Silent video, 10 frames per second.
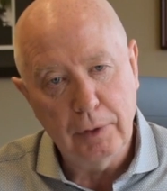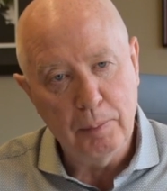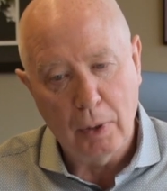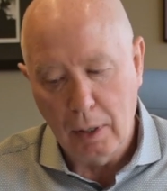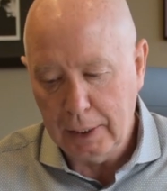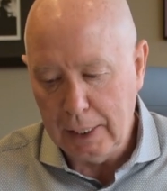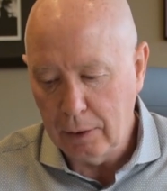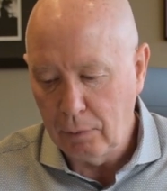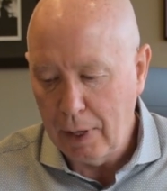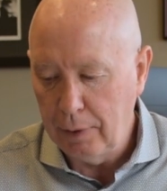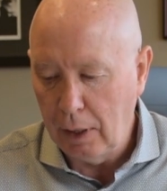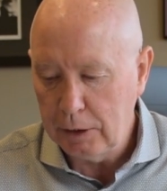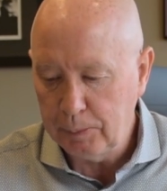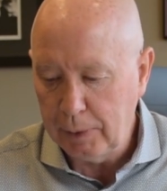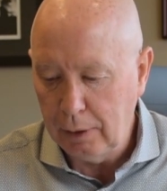free parking around the
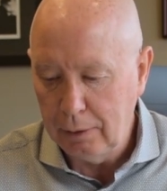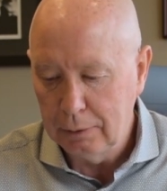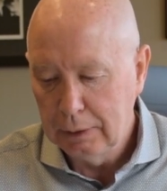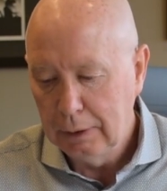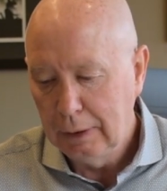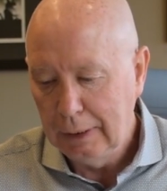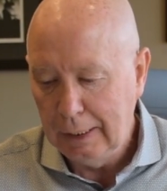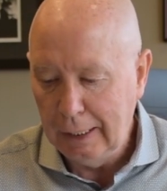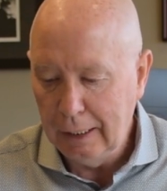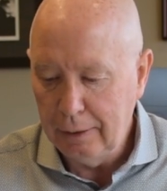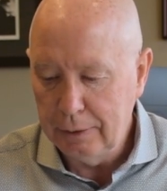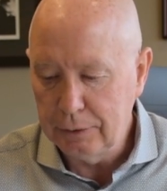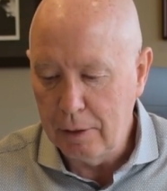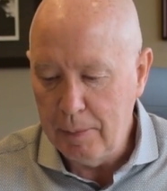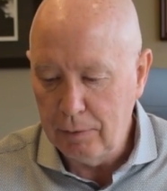hospital, and
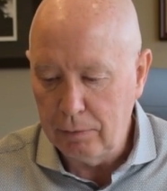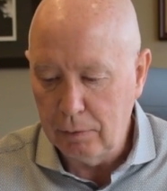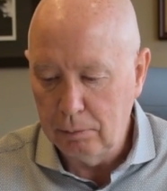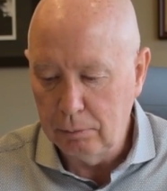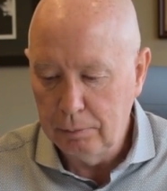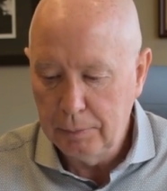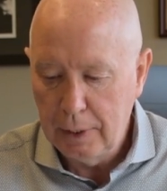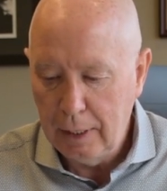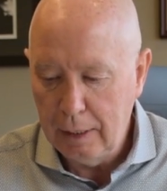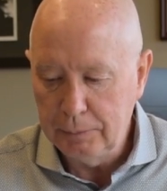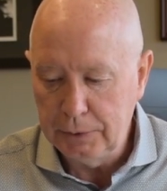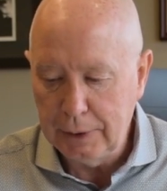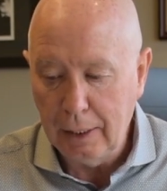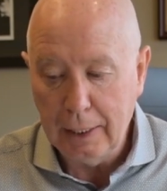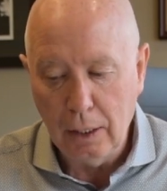this came in from M.
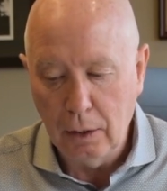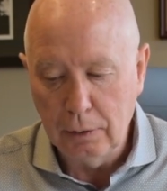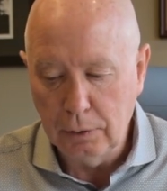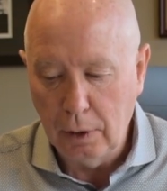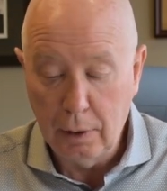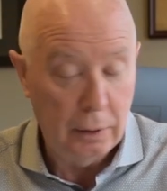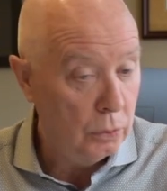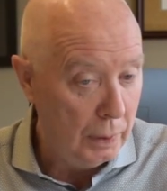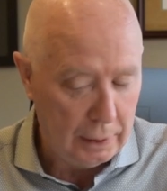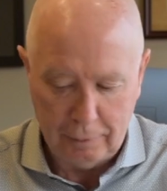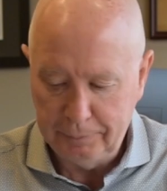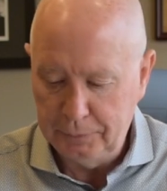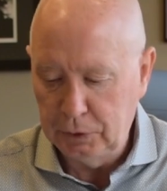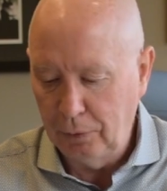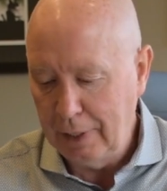Selly on a Twitter.
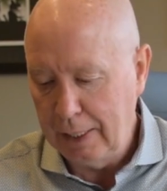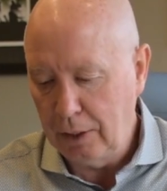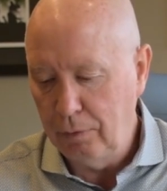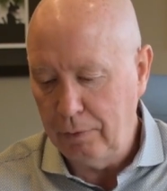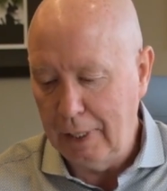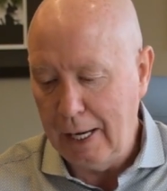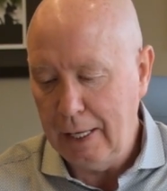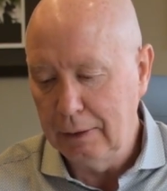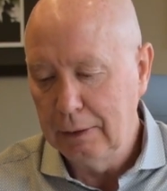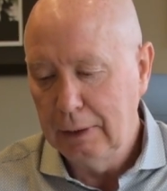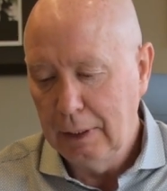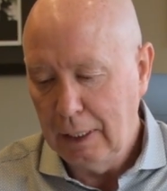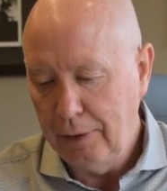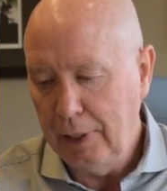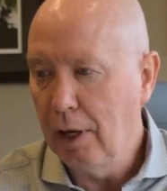So thank you for that.
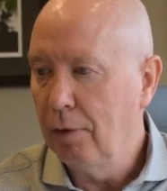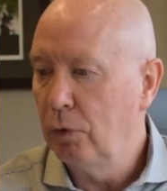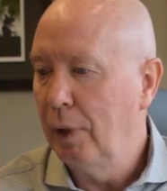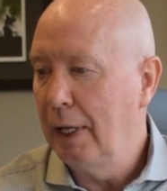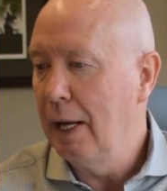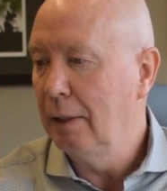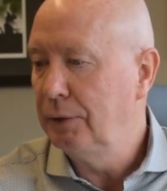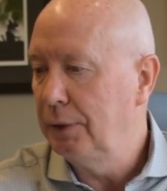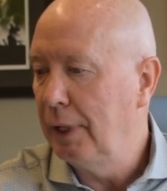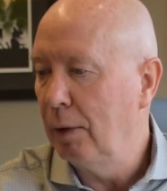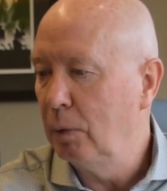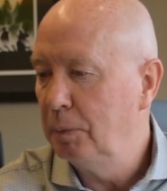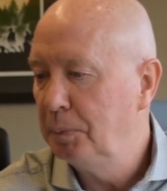I think I've already answered that.